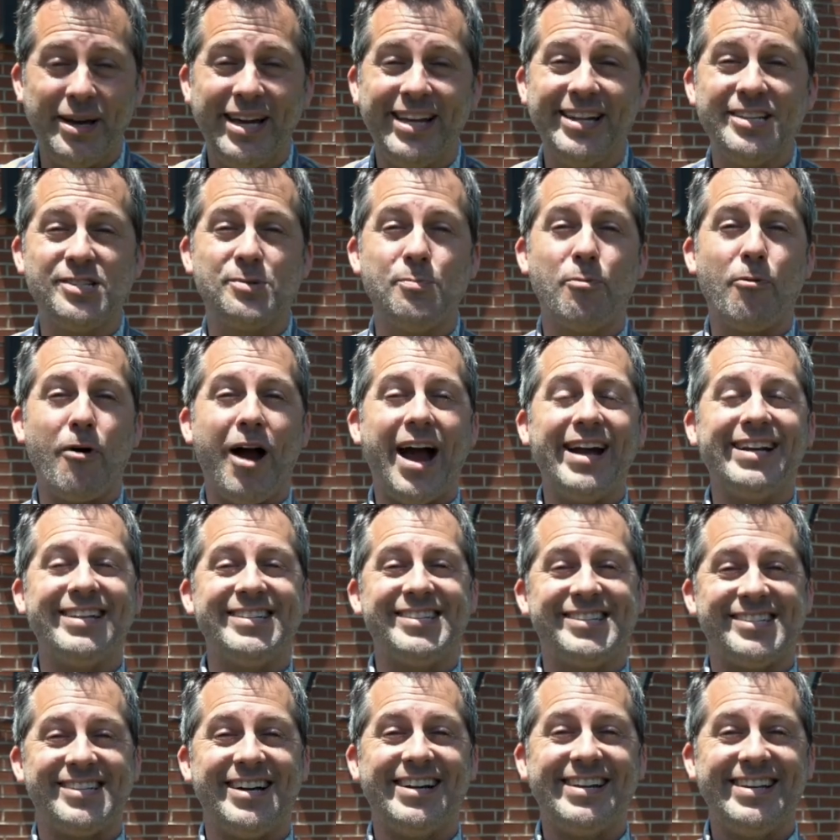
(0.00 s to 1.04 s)
It is bright and
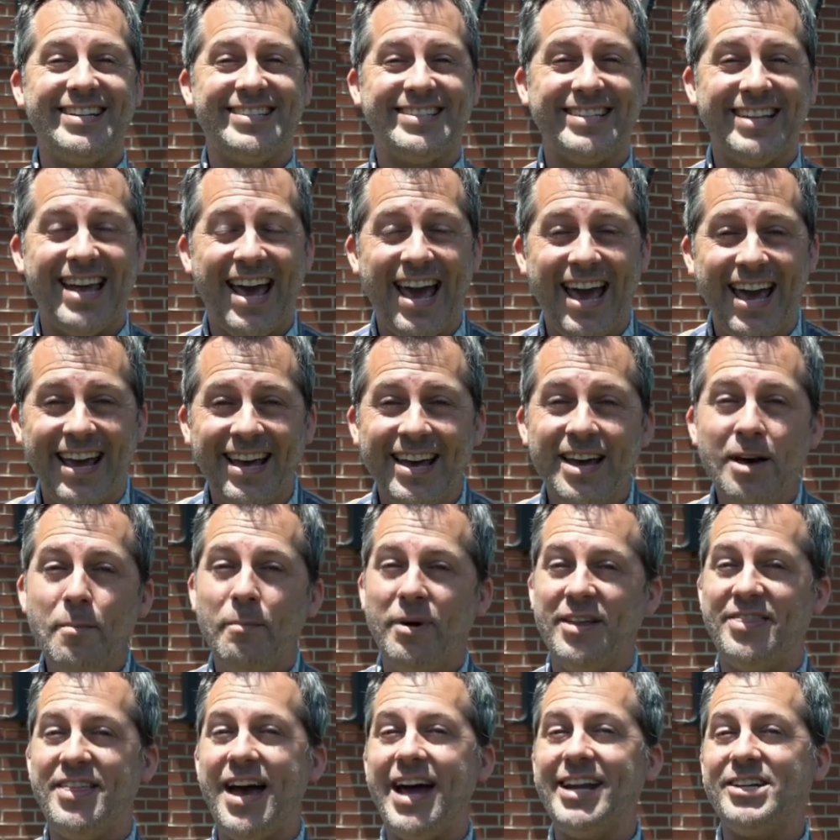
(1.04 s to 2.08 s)
sunny today,
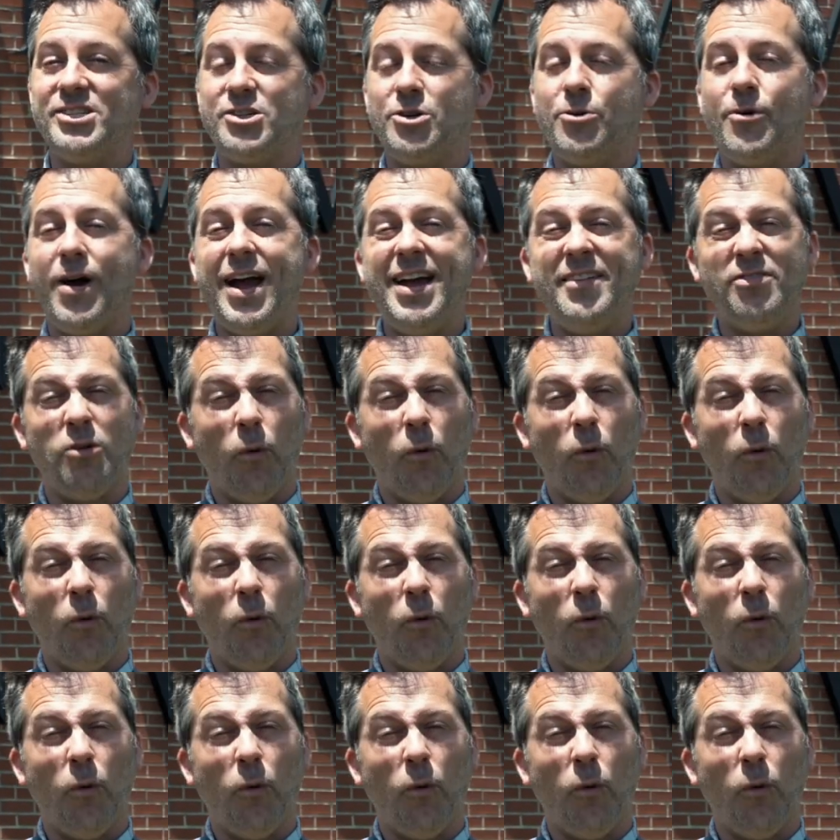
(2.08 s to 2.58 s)
but that is great.